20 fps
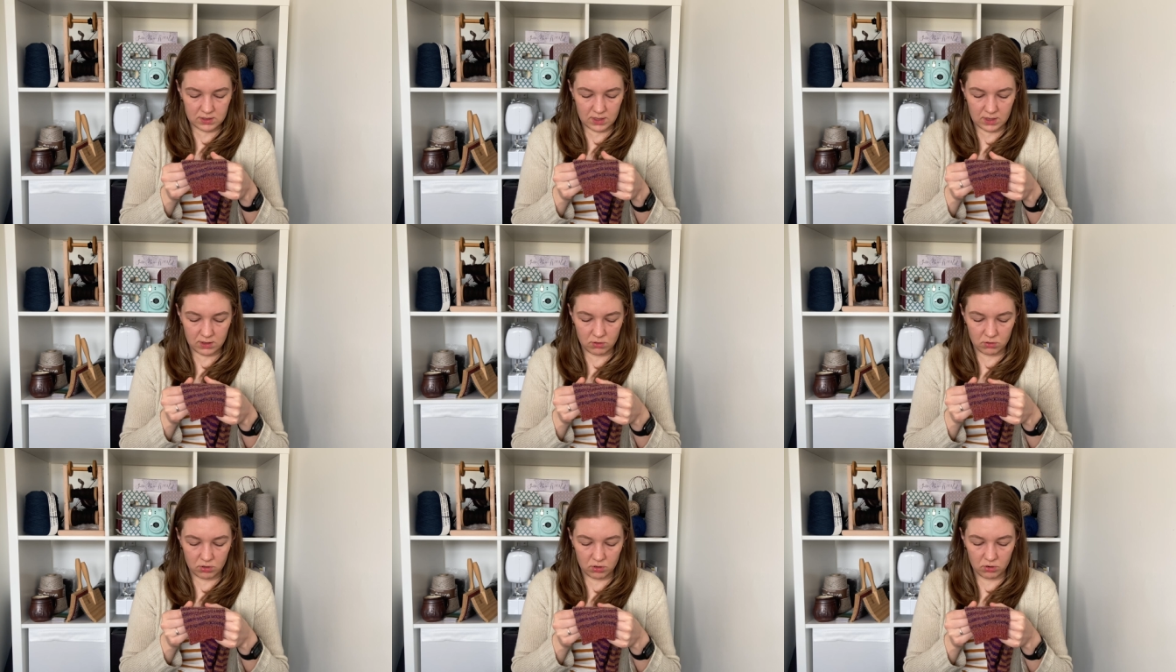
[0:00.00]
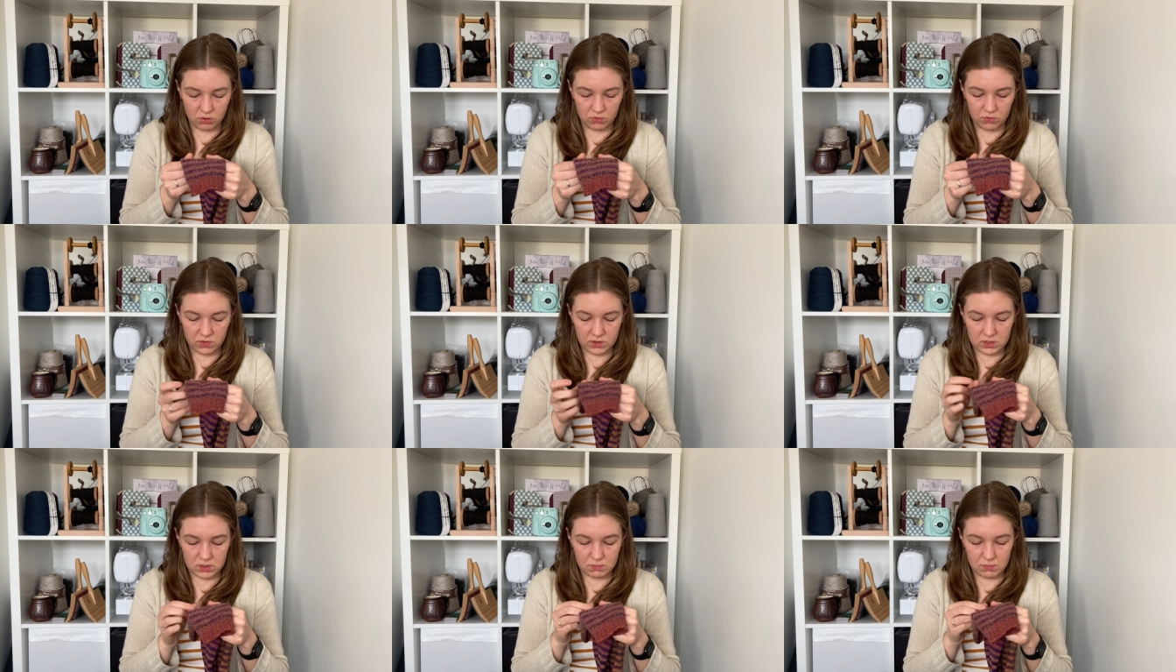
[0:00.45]
I don't know if
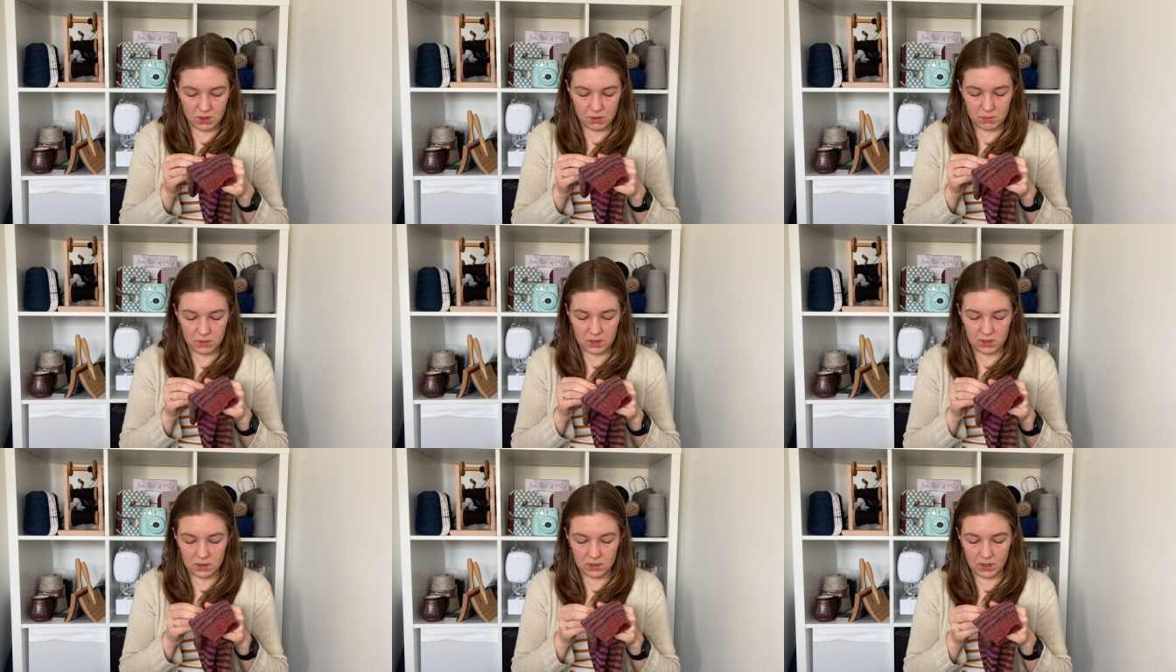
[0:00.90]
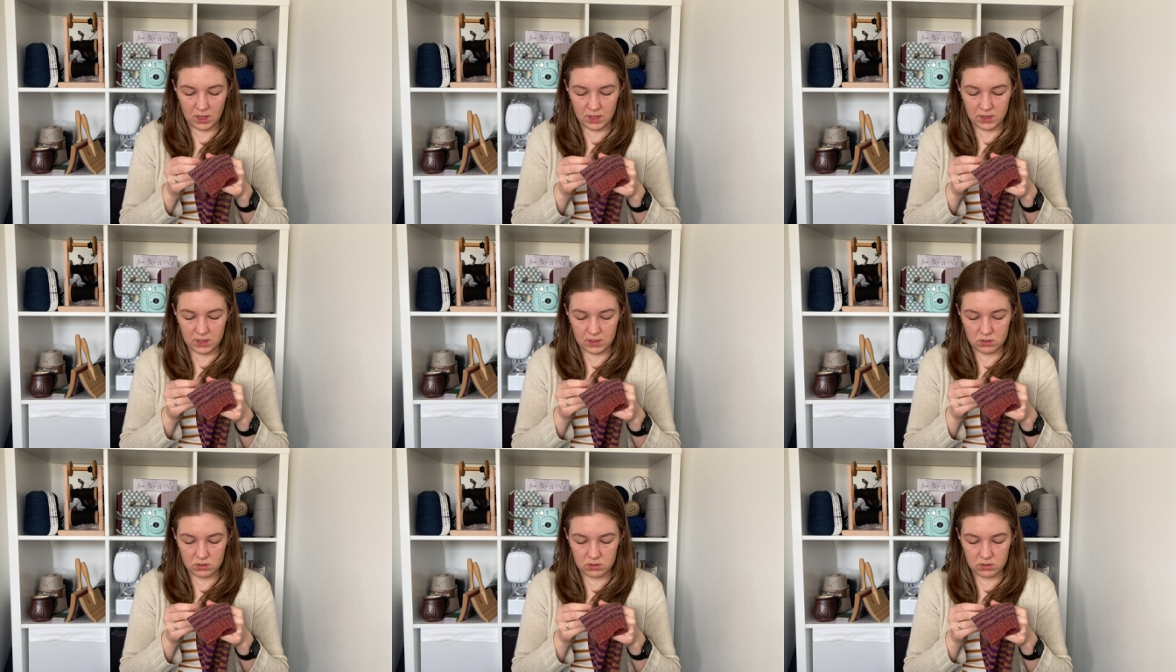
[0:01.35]
it's maybe, I
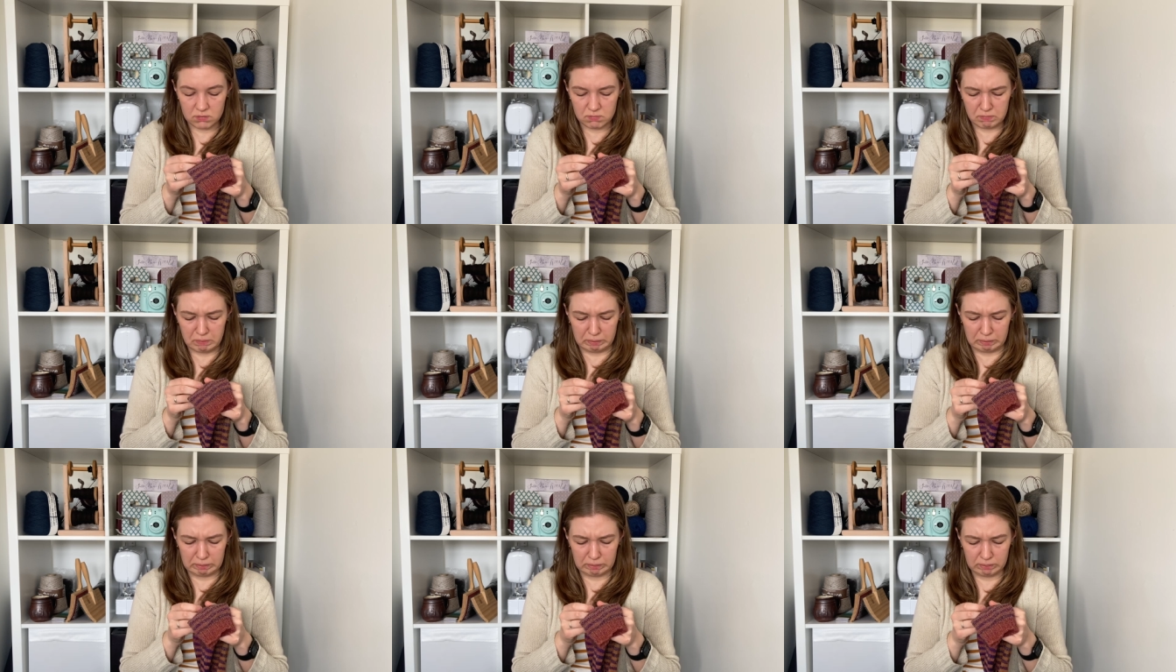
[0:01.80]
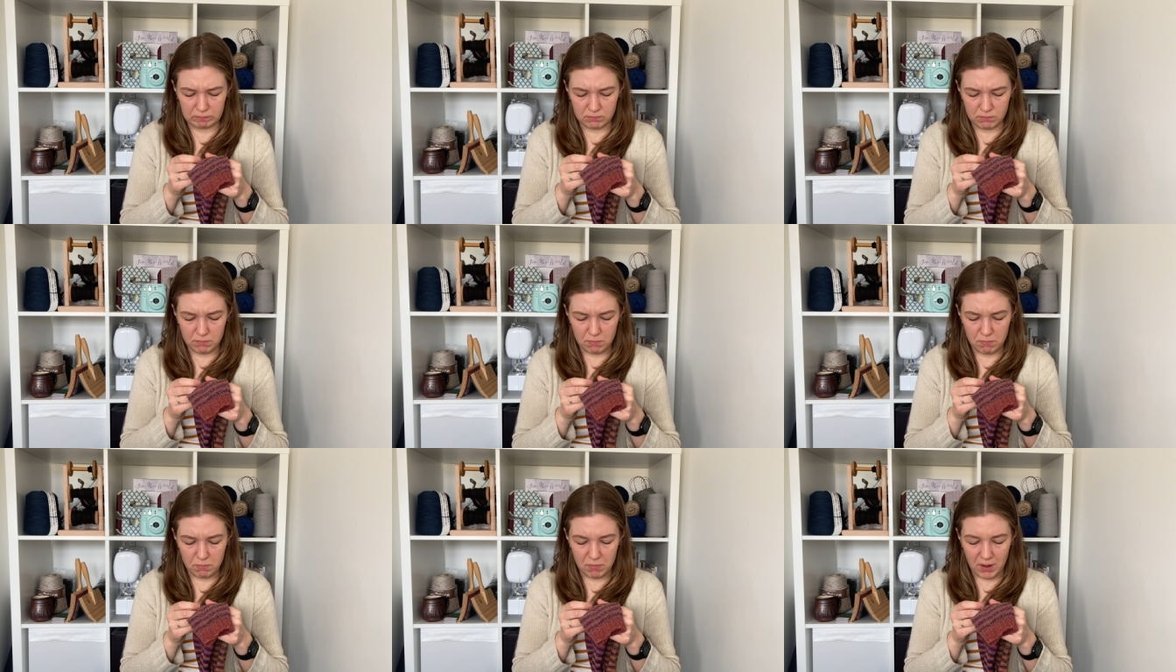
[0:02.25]
think there's
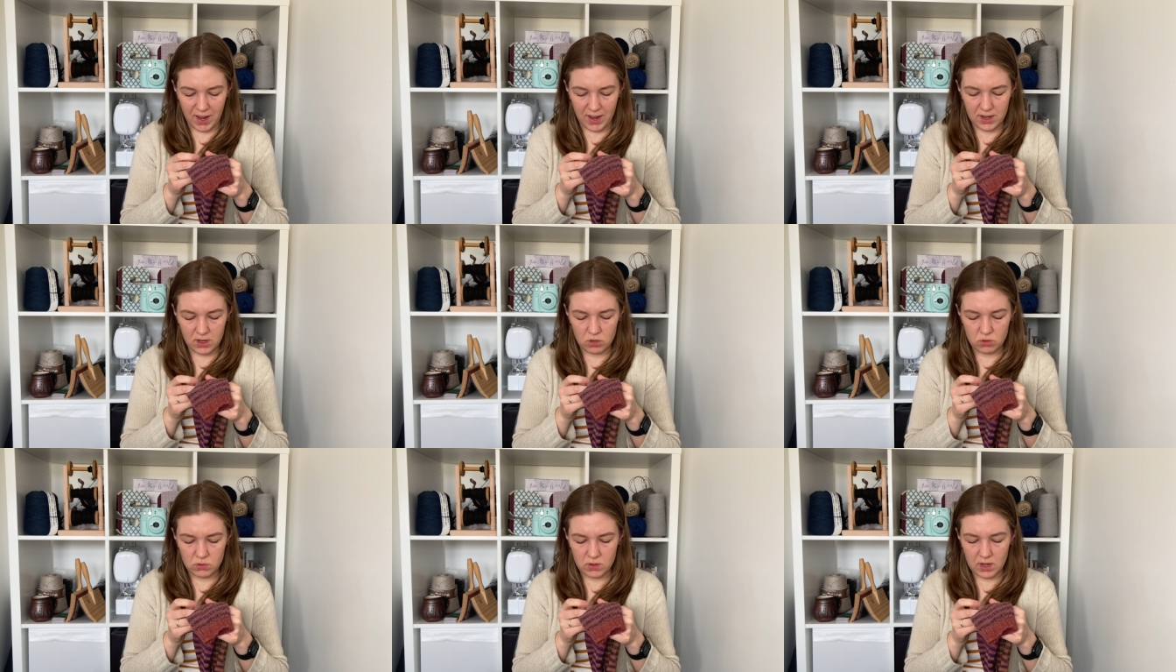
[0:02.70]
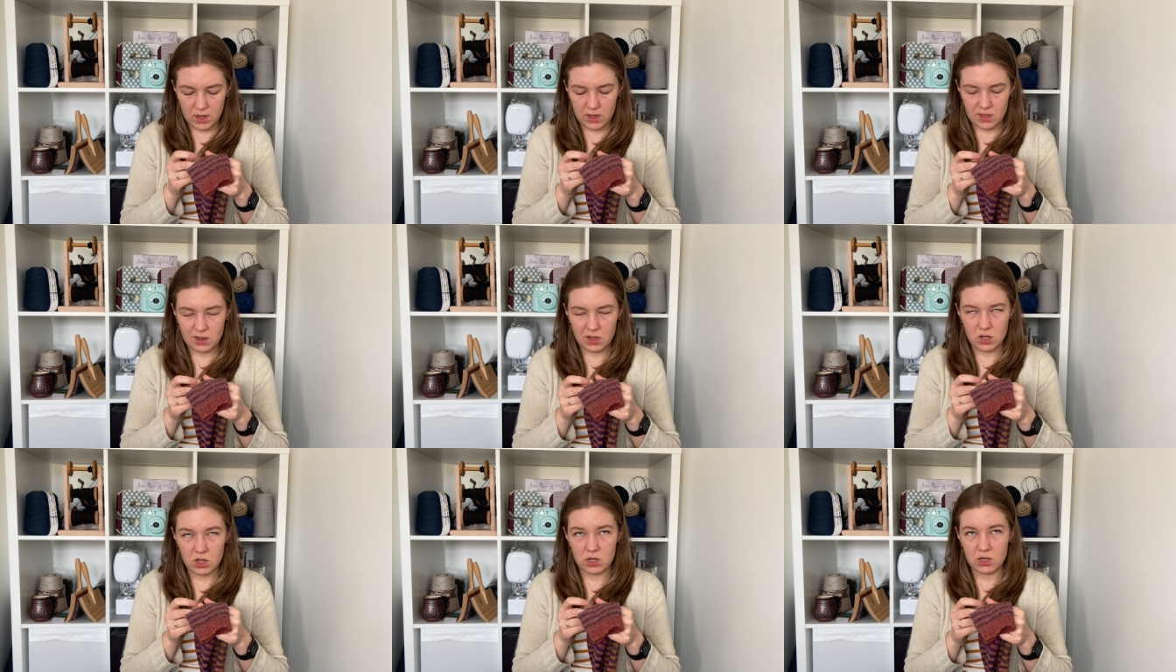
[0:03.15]
bio
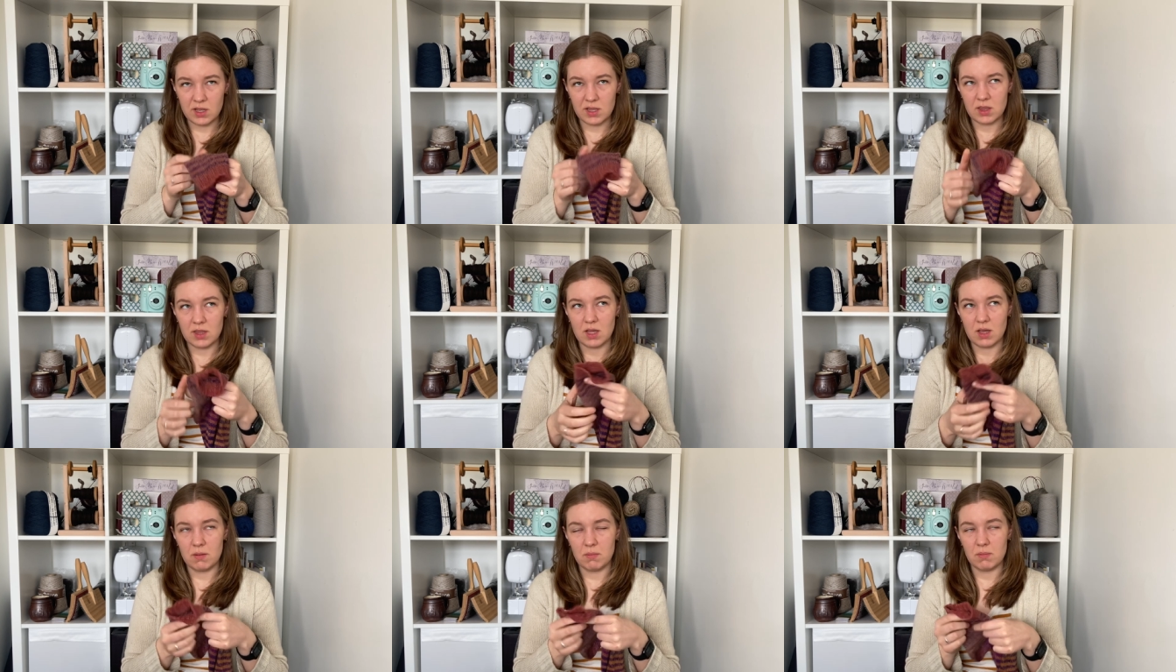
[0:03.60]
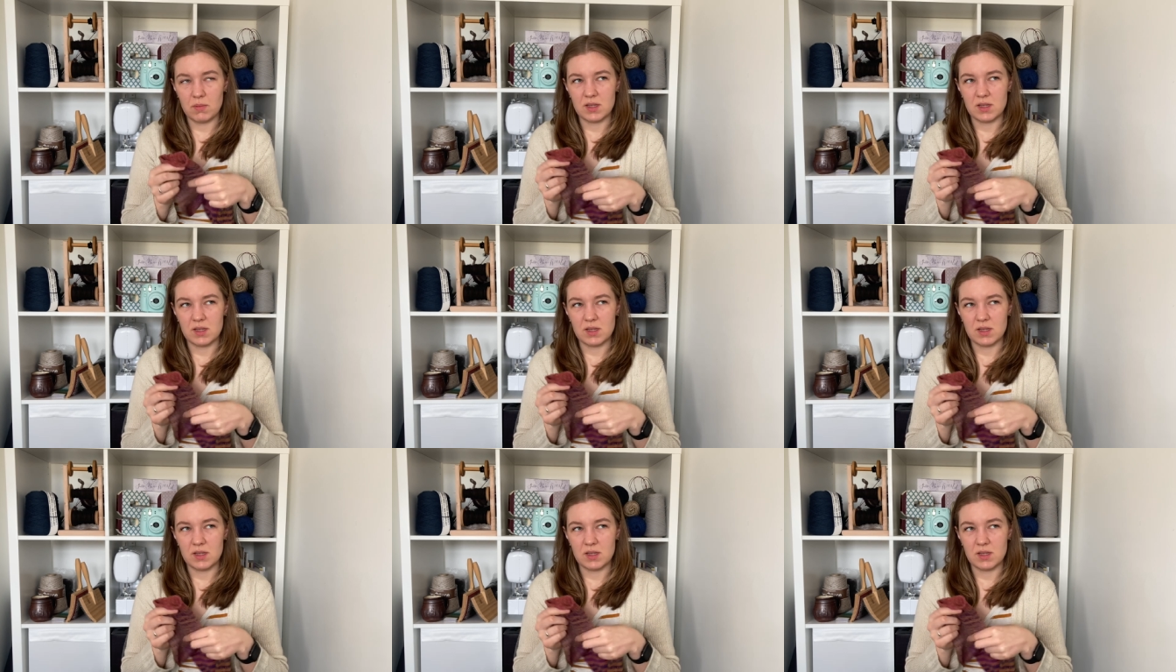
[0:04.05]
nylon in them.